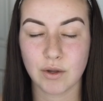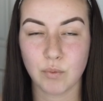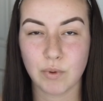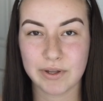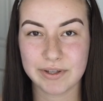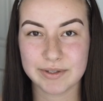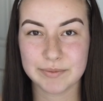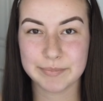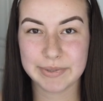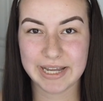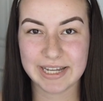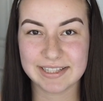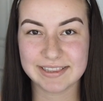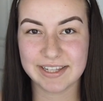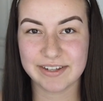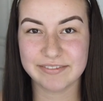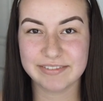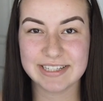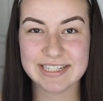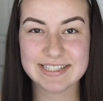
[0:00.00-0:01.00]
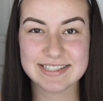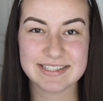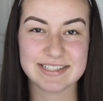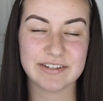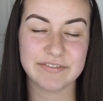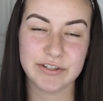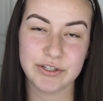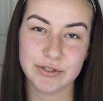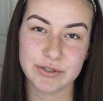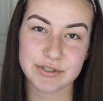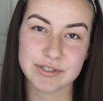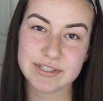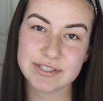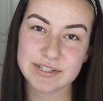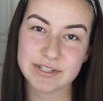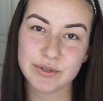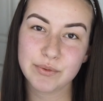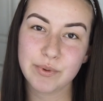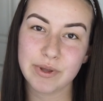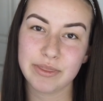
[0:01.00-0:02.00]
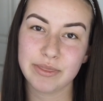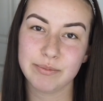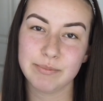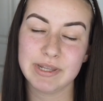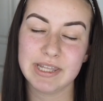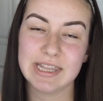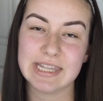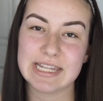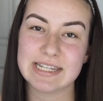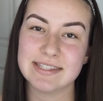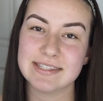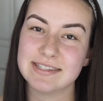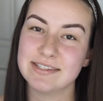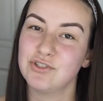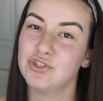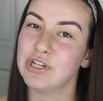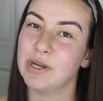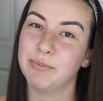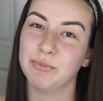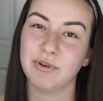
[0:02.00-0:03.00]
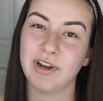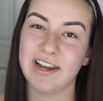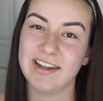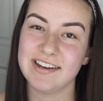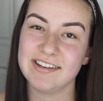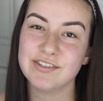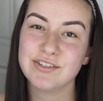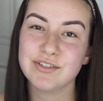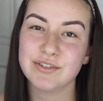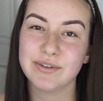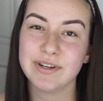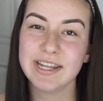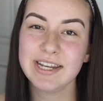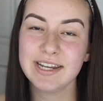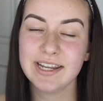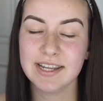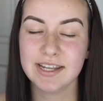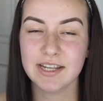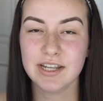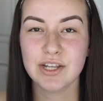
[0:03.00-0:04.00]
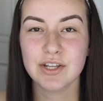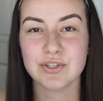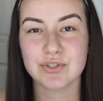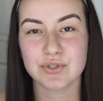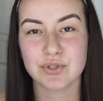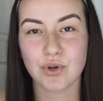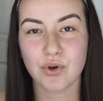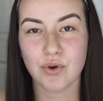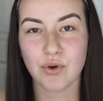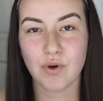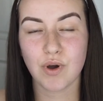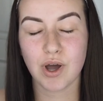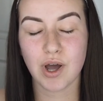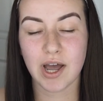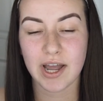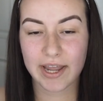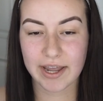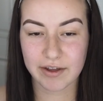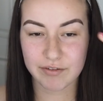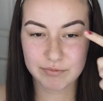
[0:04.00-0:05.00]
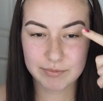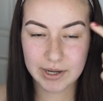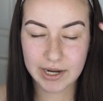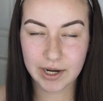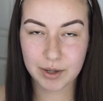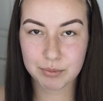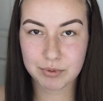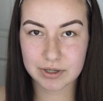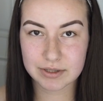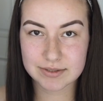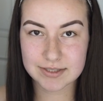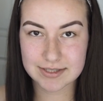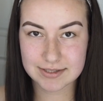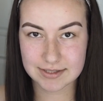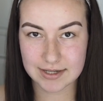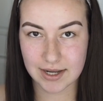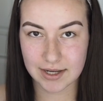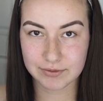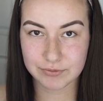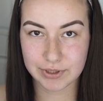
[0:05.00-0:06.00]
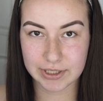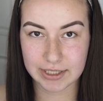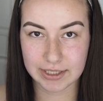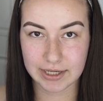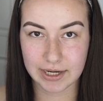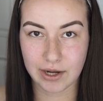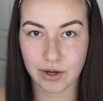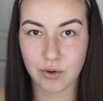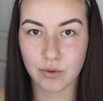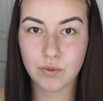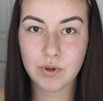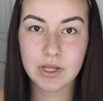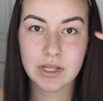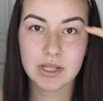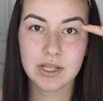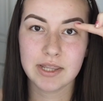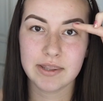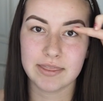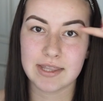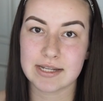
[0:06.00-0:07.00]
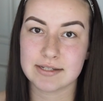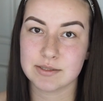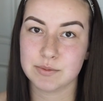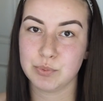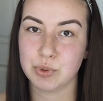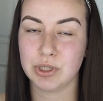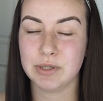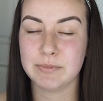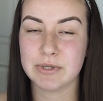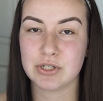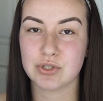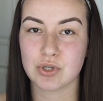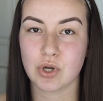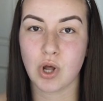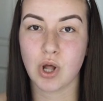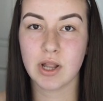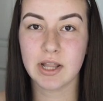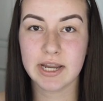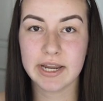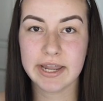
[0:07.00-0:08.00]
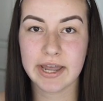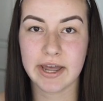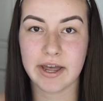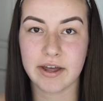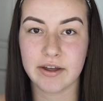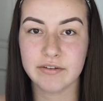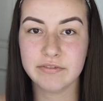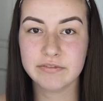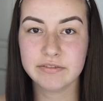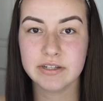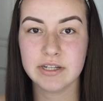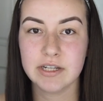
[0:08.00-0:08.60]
Welcome back, lovelies. If you're still with me, let's jump right into it. So I have my eyebrows done right now. That's pretty much all I have.